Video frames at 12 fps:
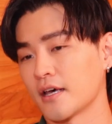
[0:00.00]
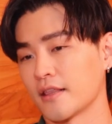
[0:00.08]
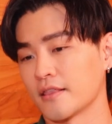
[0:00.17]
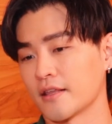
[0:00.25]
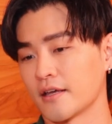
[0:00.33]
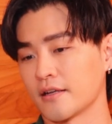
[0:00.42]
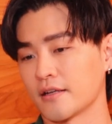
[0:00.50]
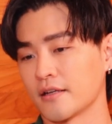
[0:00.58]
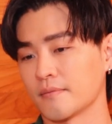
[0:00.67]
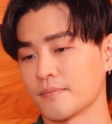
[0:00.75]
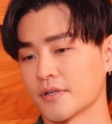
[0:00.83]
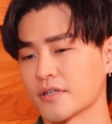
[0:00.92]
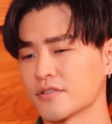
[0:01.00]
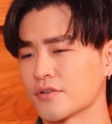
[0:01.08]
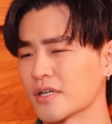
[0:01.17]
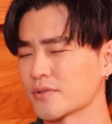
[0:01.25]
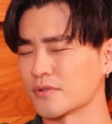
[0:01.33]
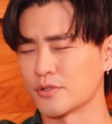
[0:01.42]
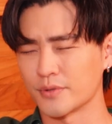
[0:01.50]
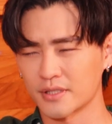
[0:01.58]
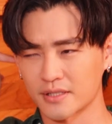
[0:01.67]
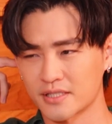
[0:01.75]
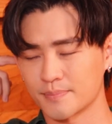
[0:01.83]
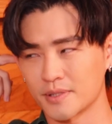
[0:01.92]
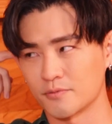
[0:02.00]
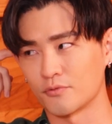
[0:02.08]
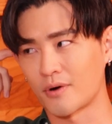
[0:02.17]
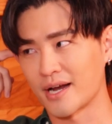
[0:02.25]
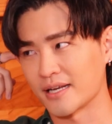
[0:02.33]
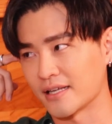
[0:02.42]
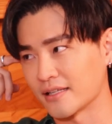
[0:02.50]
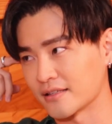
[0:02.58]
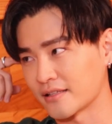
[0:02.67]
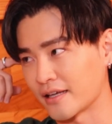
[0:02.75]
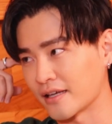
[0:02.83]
And then because you guys were doing the speed writing thing